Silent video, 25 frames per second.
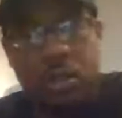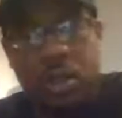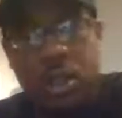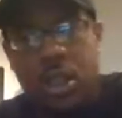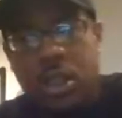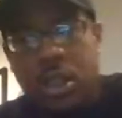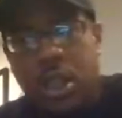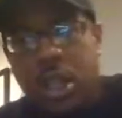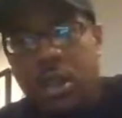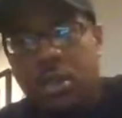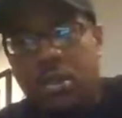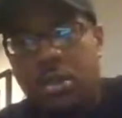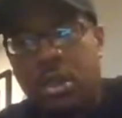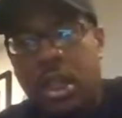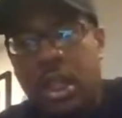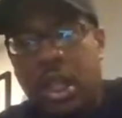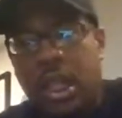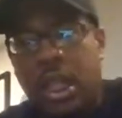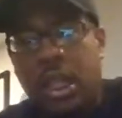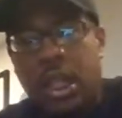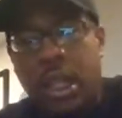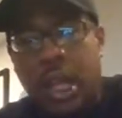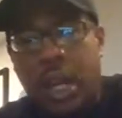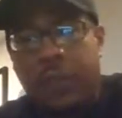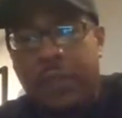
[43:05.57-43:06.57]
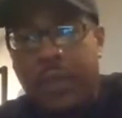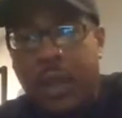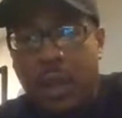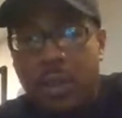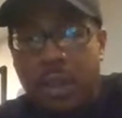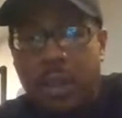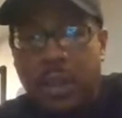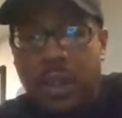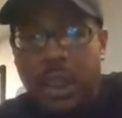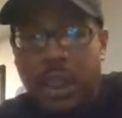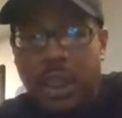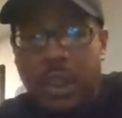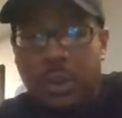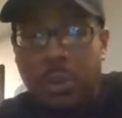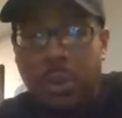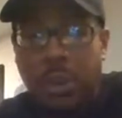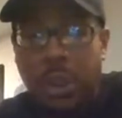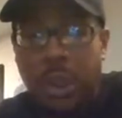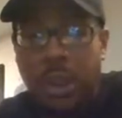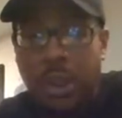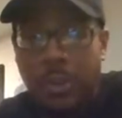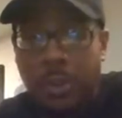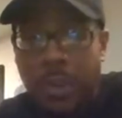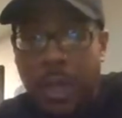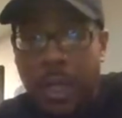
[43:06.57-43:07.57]
this whole thing, and I've noticed this with
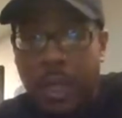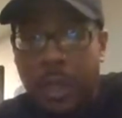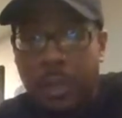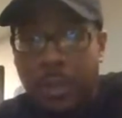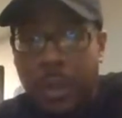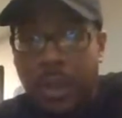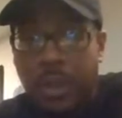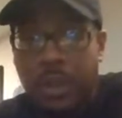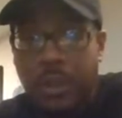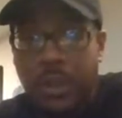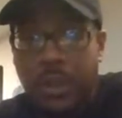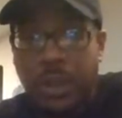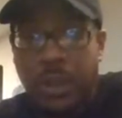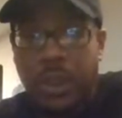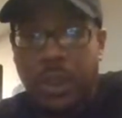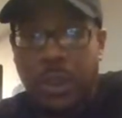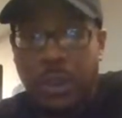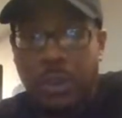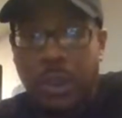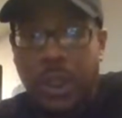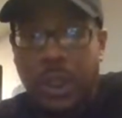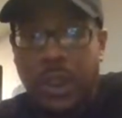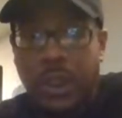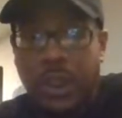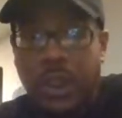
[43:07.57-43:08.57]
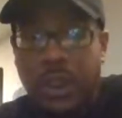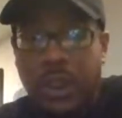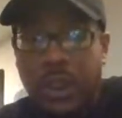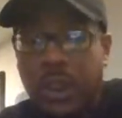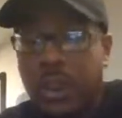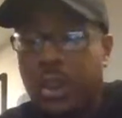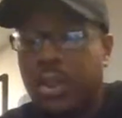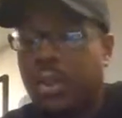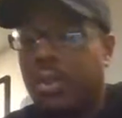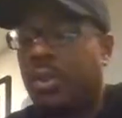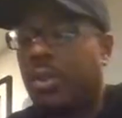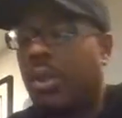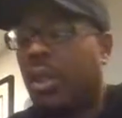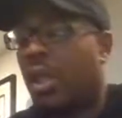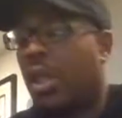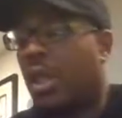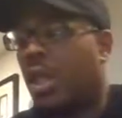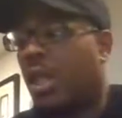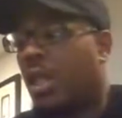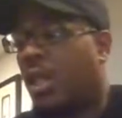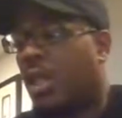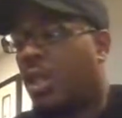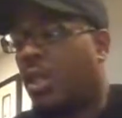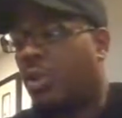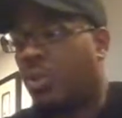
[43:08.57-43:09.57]
this Meghan Markle situation too,
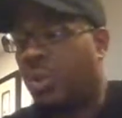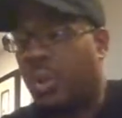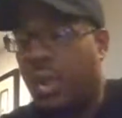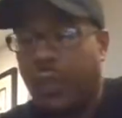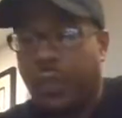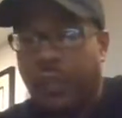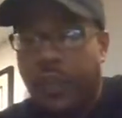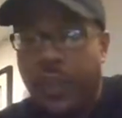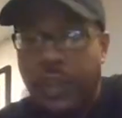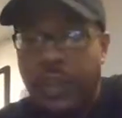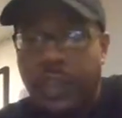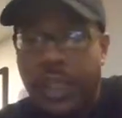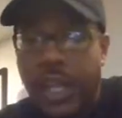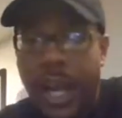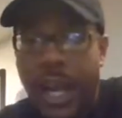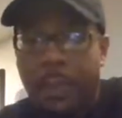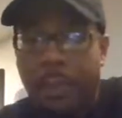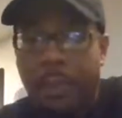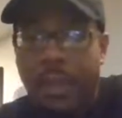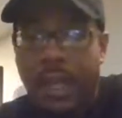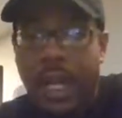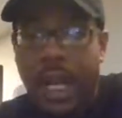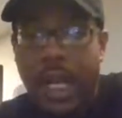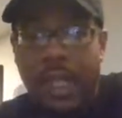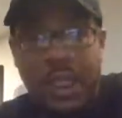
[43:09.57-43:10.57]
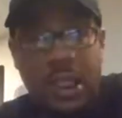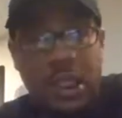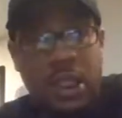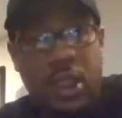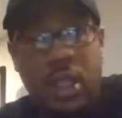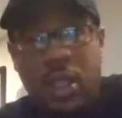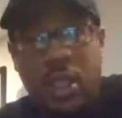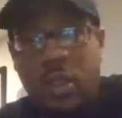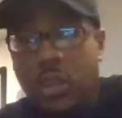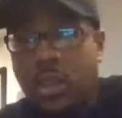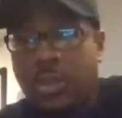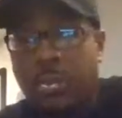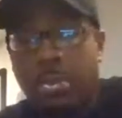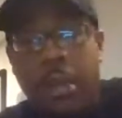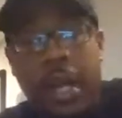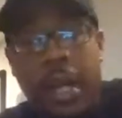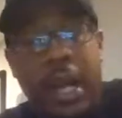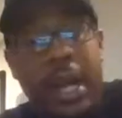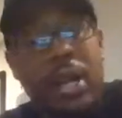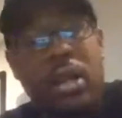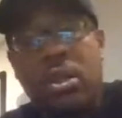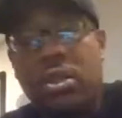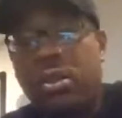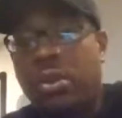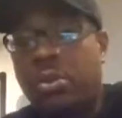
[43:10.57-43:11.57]
because when it first happened, I just noticed
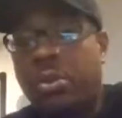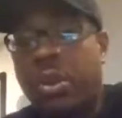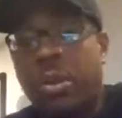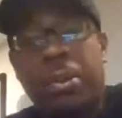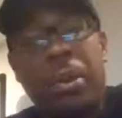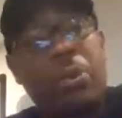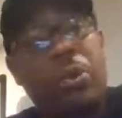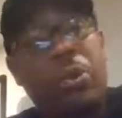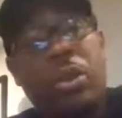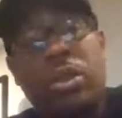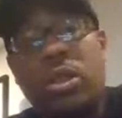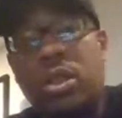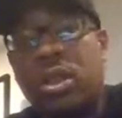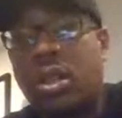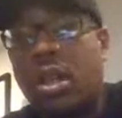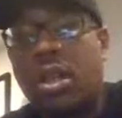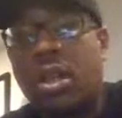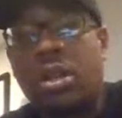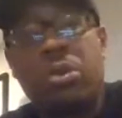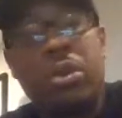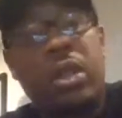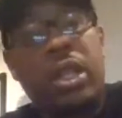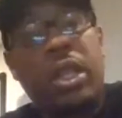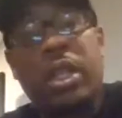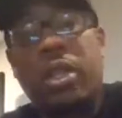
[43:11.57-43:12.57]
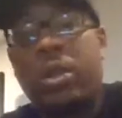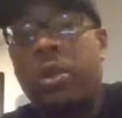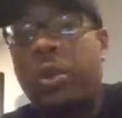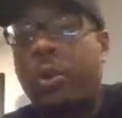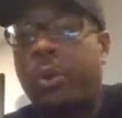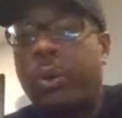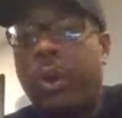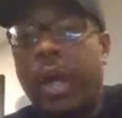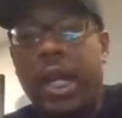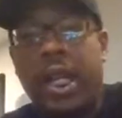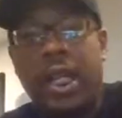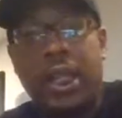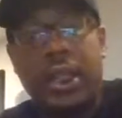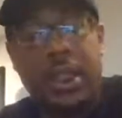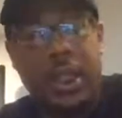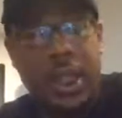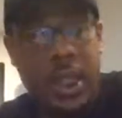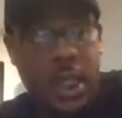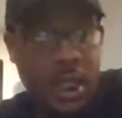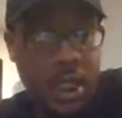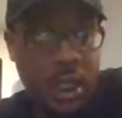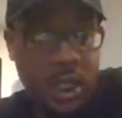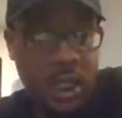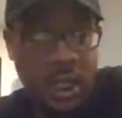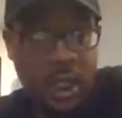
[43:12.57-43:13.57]
Black women were going
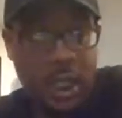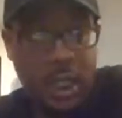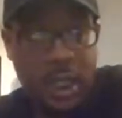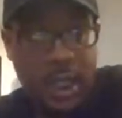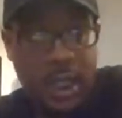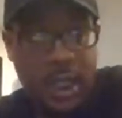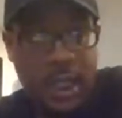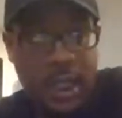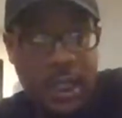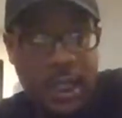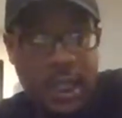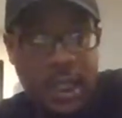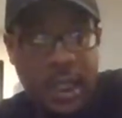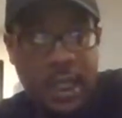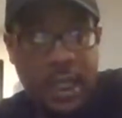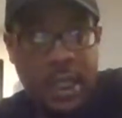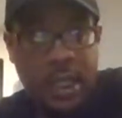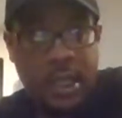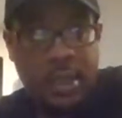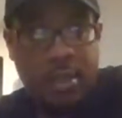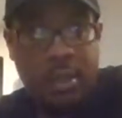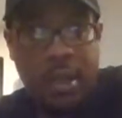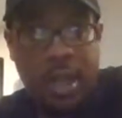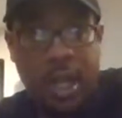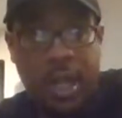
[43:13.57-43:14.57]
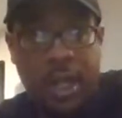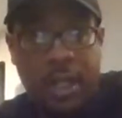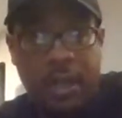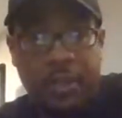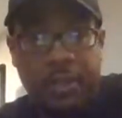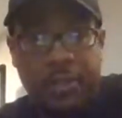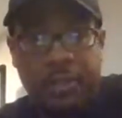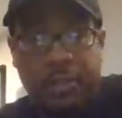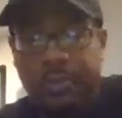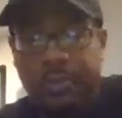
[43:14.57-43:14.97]
crazy. Right.